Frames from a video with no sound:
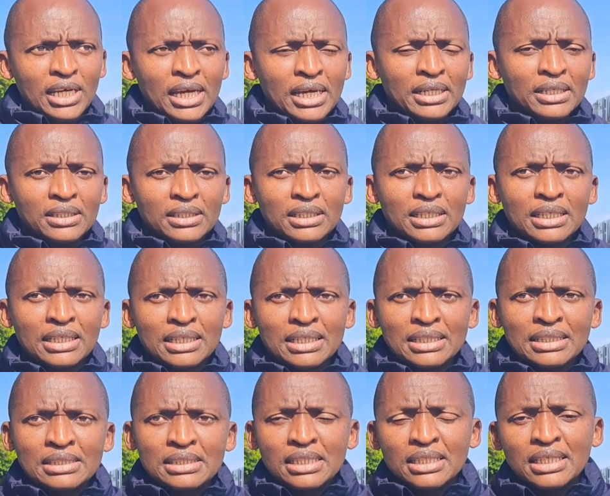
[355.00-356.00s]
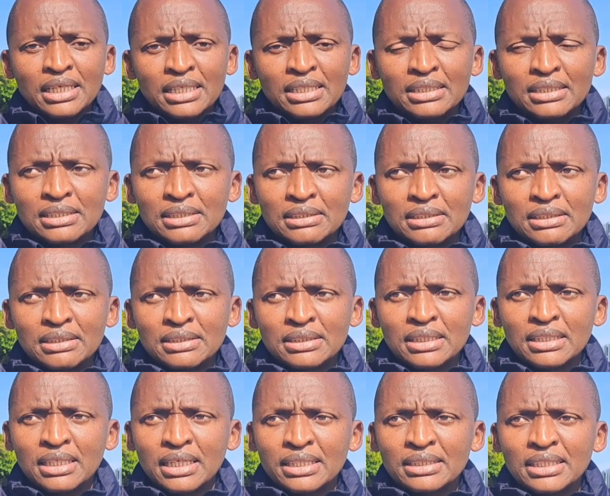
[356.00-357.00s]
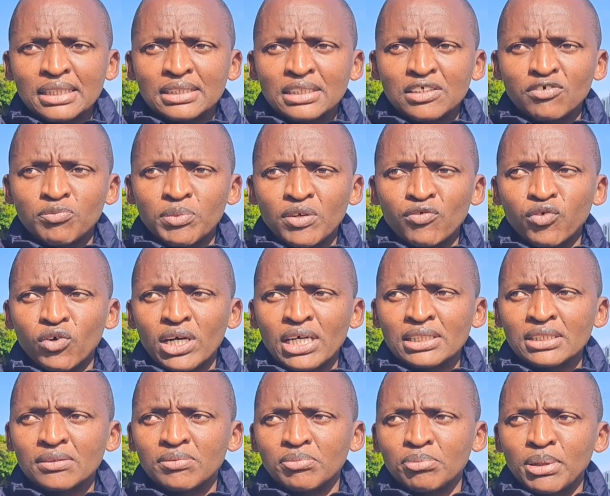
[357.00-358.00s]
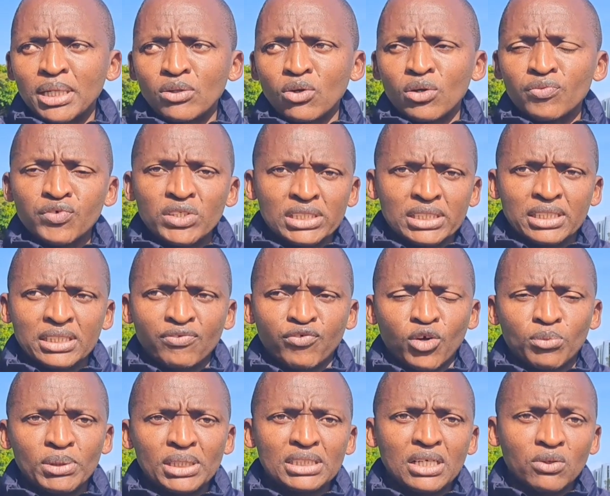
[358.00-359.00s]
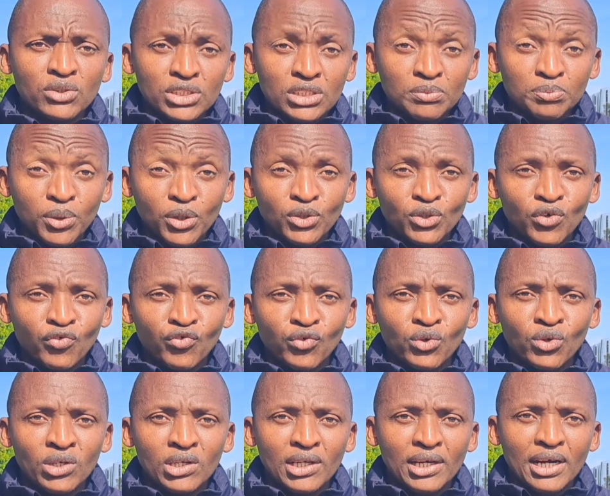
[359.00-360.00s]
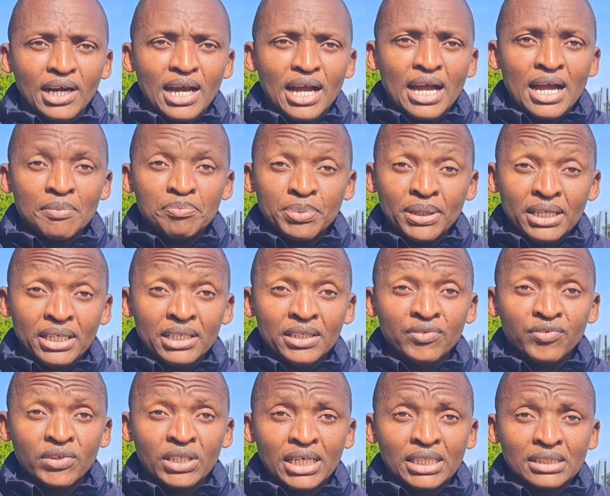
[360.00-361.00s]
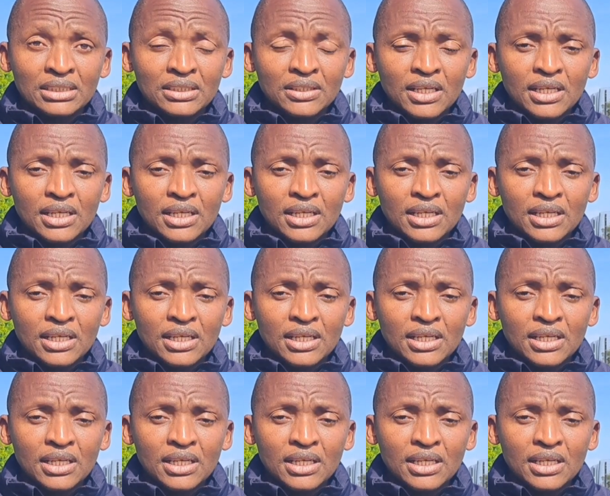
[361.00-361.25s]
and it's a great achievement for us. But obviously, from a township point of view, I believe that